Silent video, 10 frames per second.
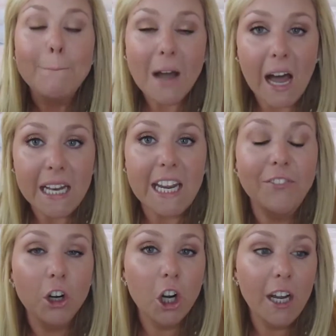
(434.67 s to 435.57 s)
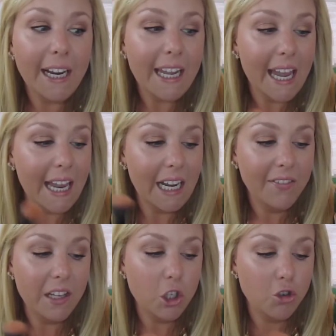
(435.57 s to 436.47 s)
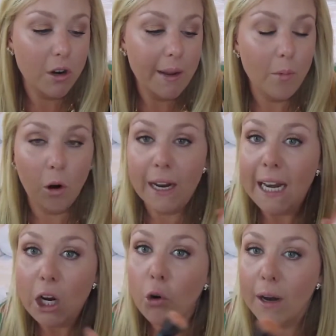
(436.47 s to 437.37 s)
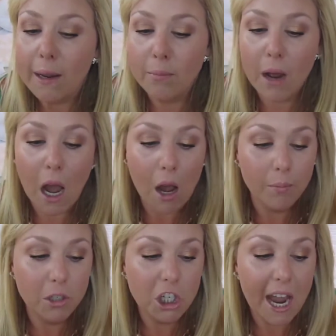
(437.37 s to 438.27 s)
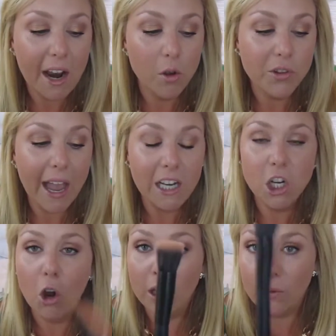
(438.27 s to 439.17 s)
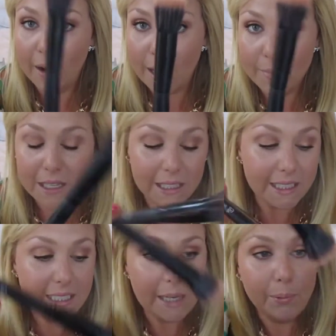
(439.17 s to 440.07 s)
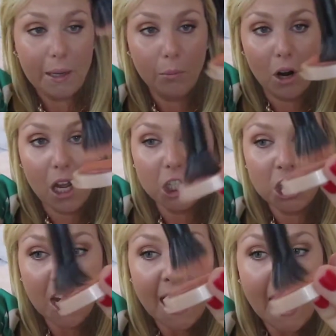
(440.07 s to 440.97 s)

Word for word: But if you're going to get any of these Dream or any cream um, shadows, I totally recommend this stippling brush.